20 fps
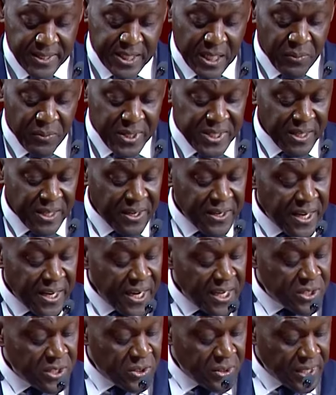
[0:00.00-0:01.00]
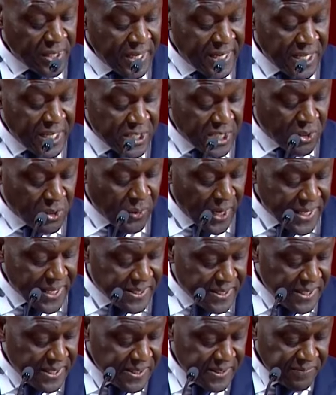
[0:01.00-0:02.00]
There is an energy
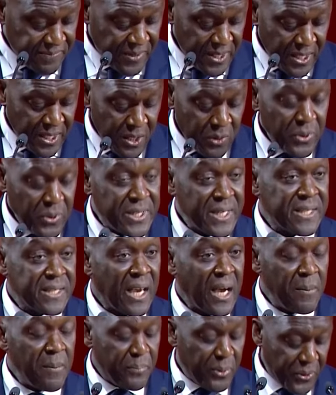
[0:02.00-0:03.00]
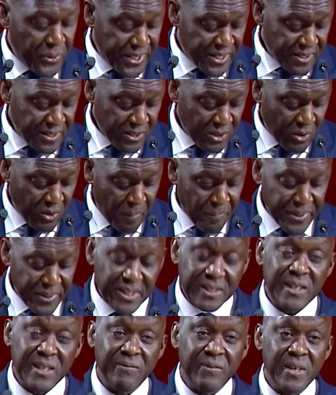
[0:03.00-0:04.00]
crisis which is hampering
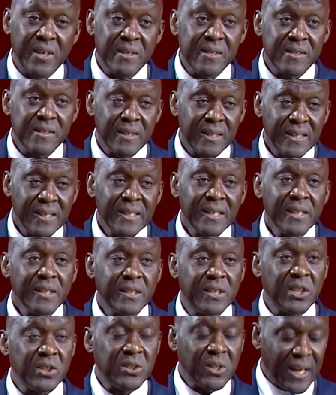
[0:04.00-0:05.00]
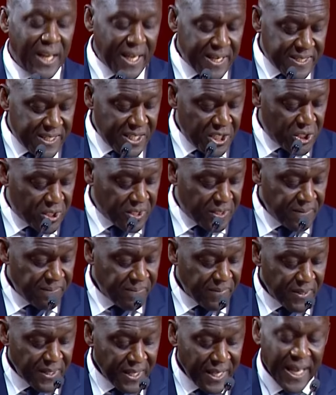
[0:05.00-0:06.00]
competitiveness,
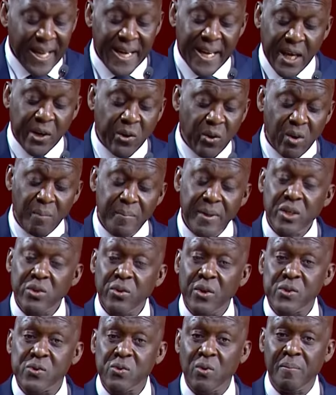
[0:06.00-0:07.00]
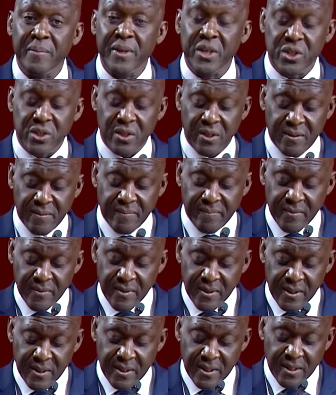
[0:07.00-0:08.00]
digitalization, and economic transformation.
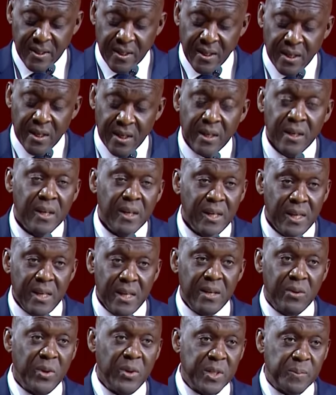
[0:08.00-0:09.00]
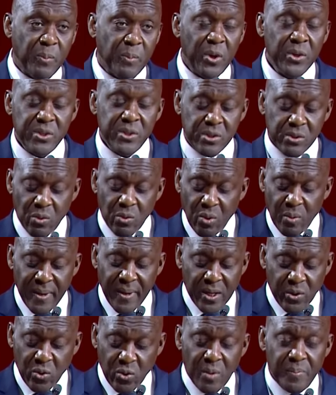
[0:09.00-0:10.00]
In response, the World
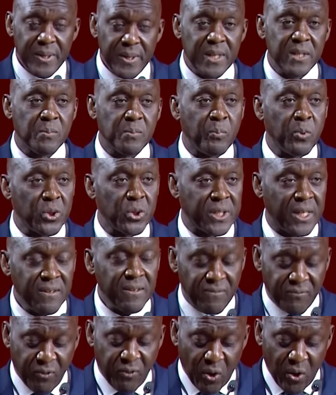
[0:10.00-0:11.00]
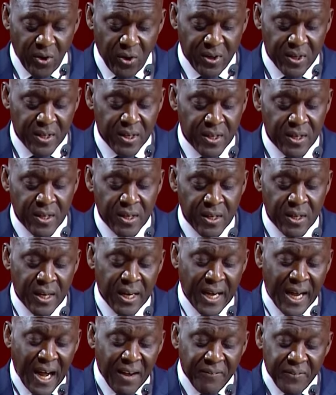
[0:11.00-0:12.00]
Bank Group is pushing for
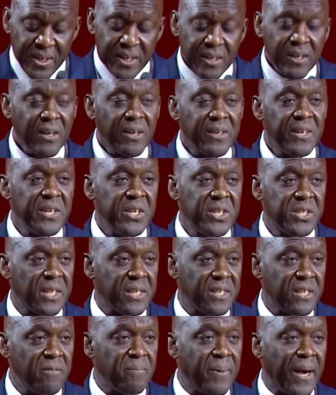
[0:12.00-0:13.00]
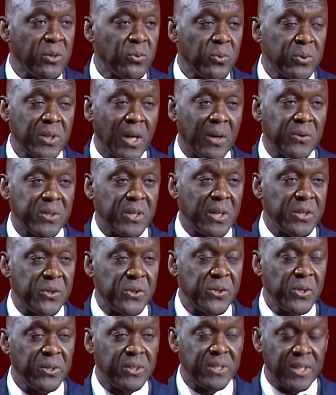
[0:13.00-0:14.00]
having an initiative by
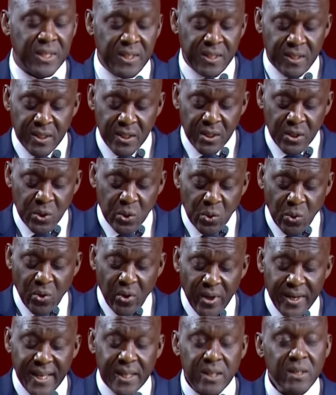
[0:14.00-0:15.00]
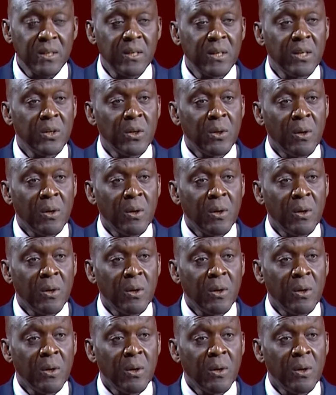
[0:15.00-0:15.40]
2030 to connect